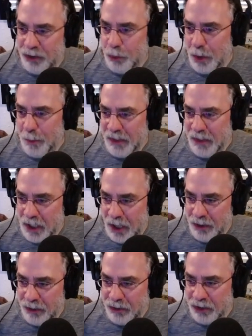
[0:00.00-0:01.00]
You want to buy the
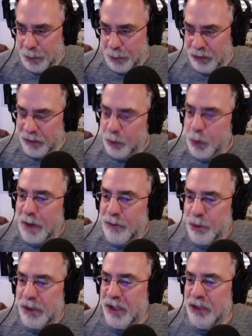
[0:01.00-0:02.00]
guns, explosives, whatever it is